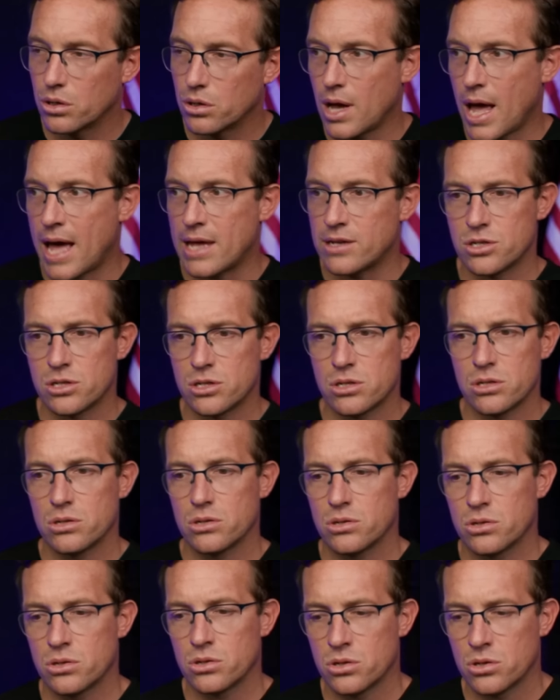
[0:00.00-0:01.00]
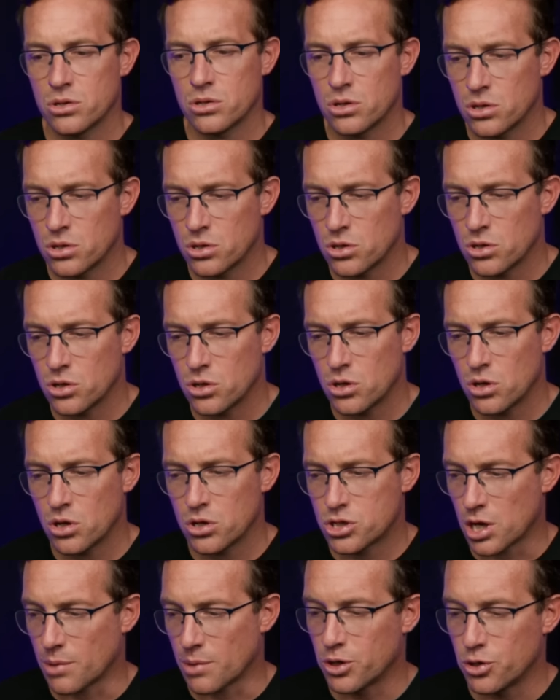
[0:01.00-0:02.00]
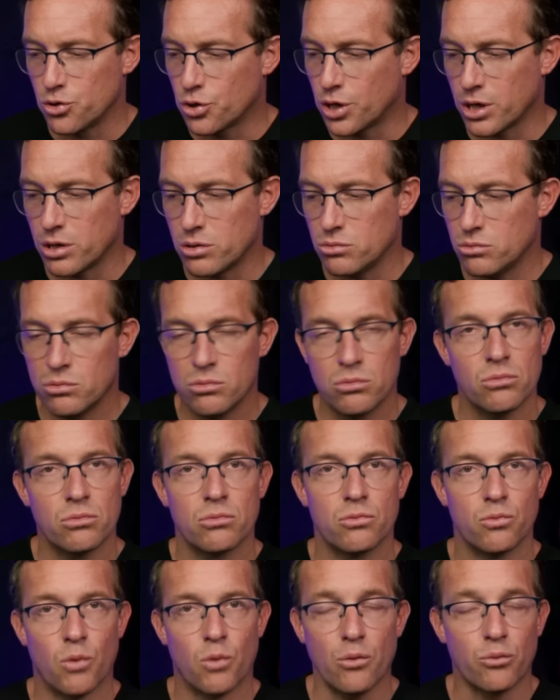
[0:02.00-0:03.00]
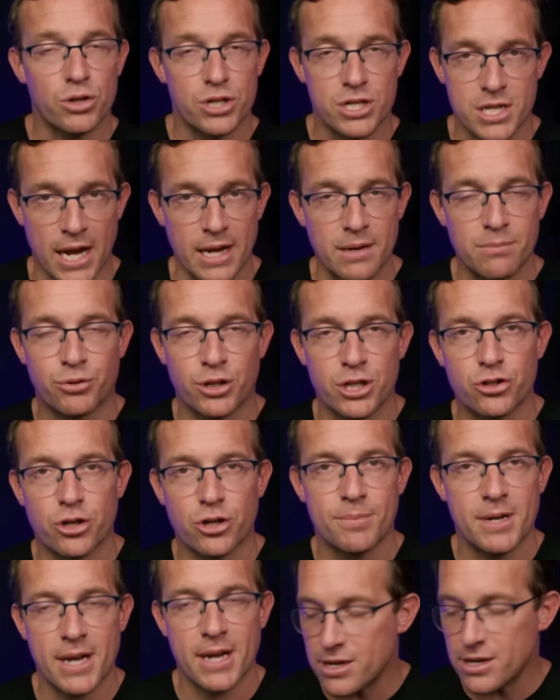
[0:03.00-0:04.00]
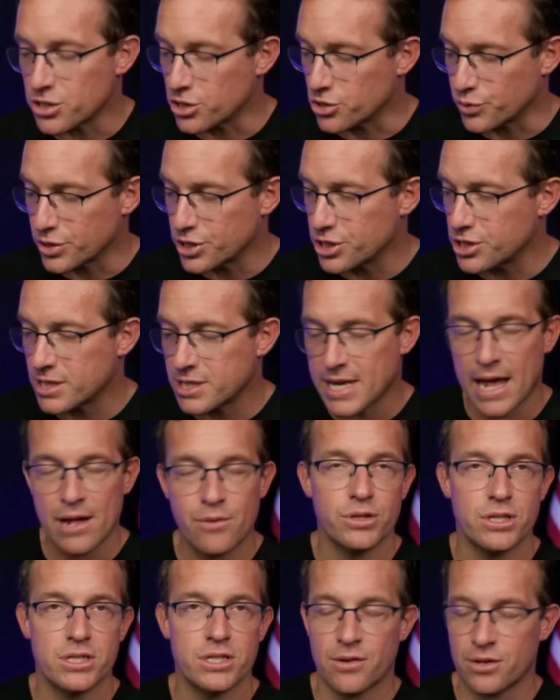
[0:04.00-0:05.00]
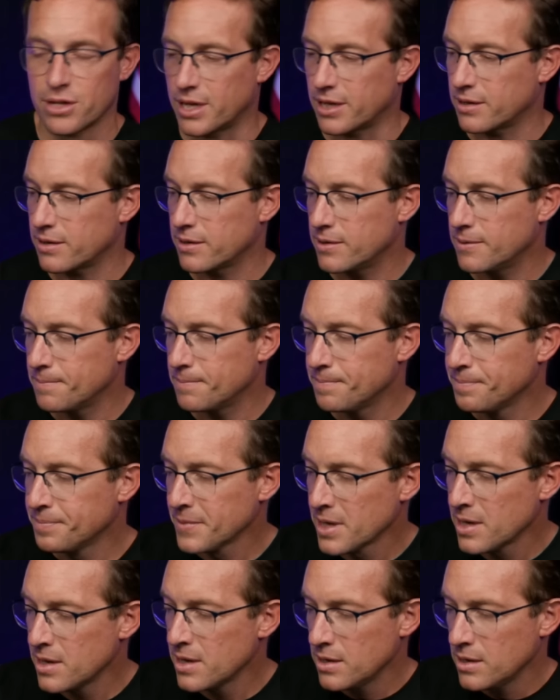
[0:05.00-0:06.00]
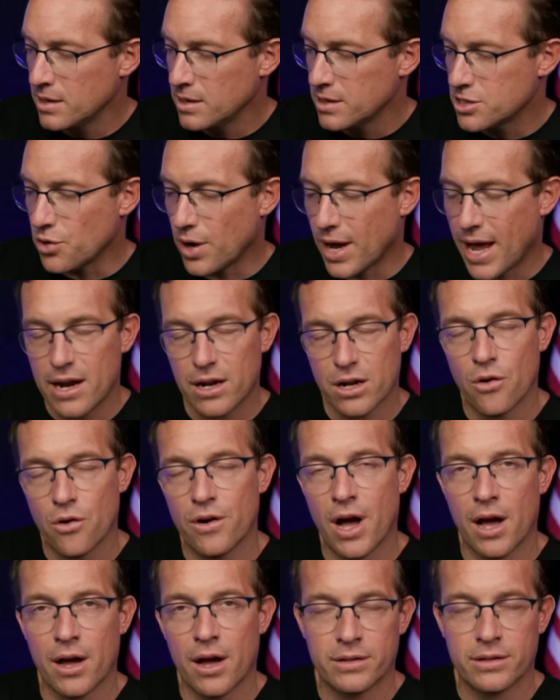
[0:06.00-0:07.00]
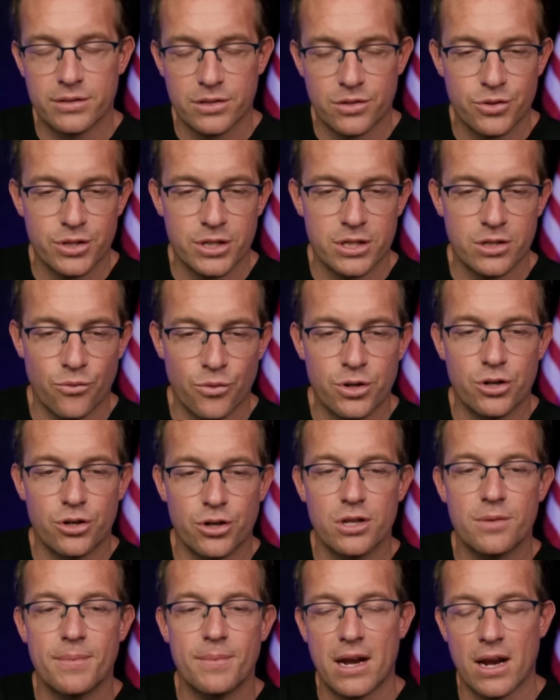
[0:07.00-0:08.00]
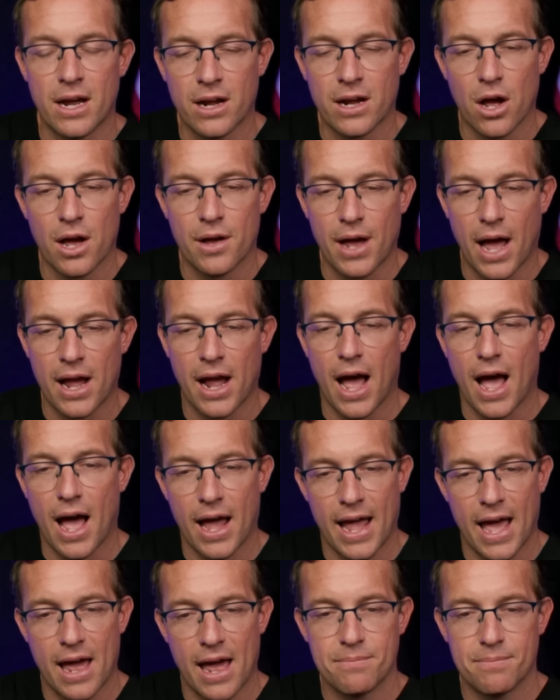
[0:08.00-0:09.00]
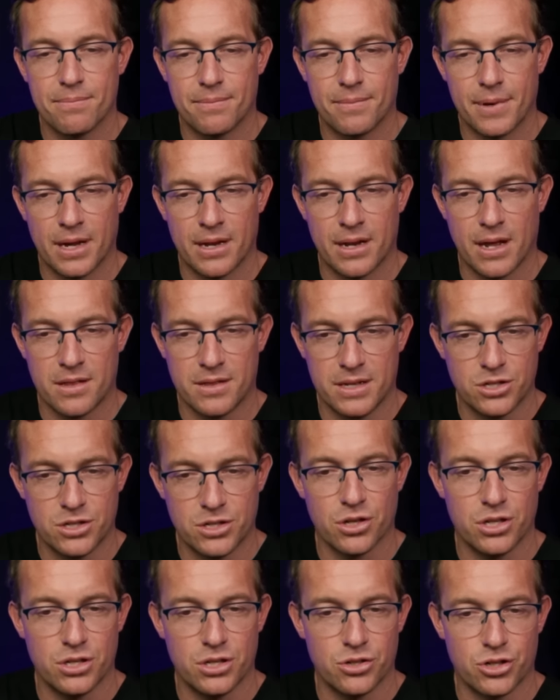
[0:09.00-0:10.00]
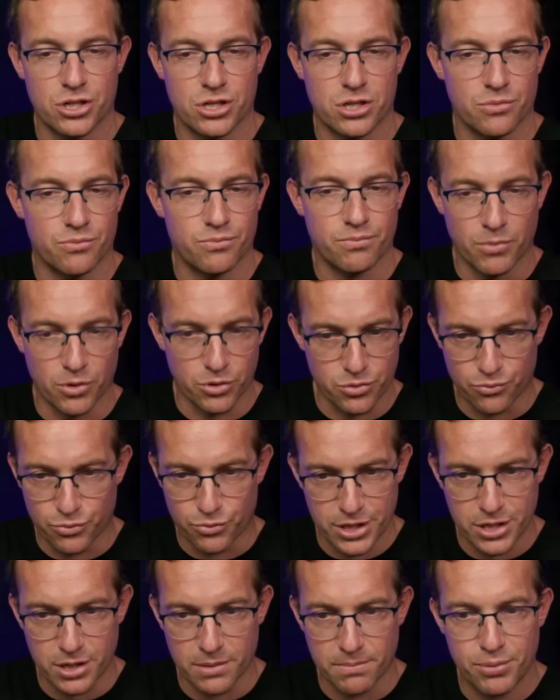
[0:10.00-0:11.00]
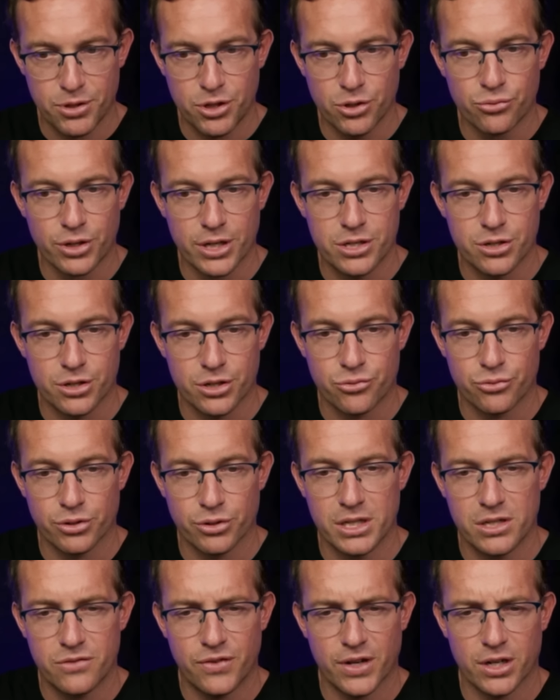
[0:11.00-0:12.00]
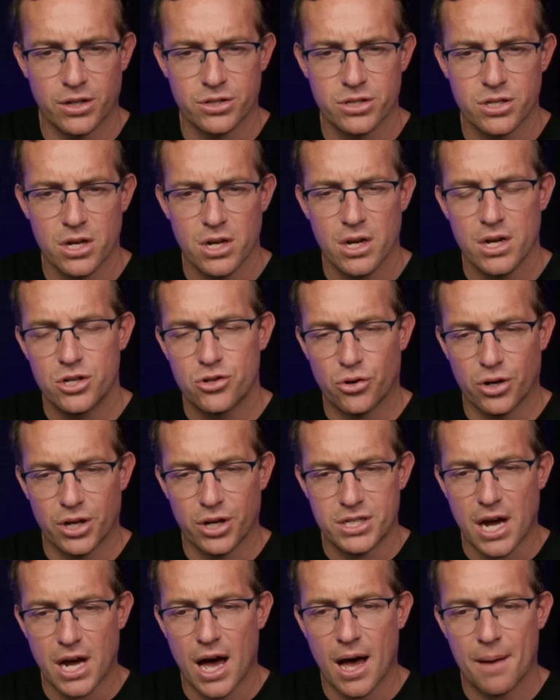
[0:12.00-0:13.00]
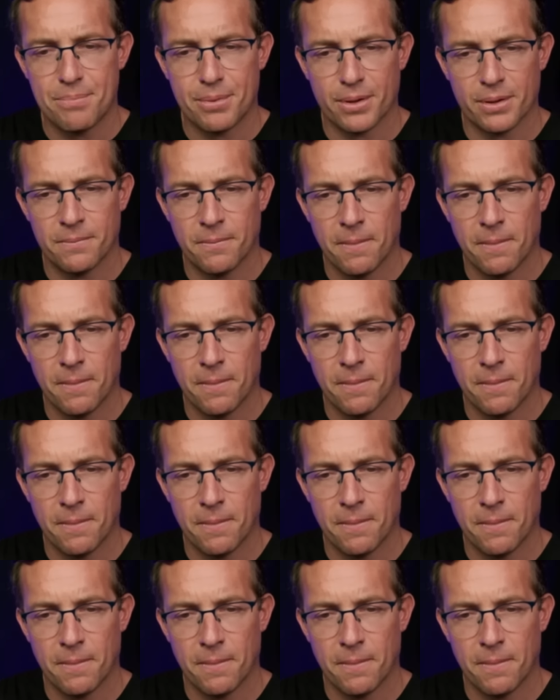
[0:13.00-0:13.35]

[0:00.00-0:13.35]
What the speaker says: as someone who can, well, recite pre-scripted answers, which is exactly what this sounded like. So I had a call during the debate. I had, and these are just the most recent Pew Research release figures showing he's up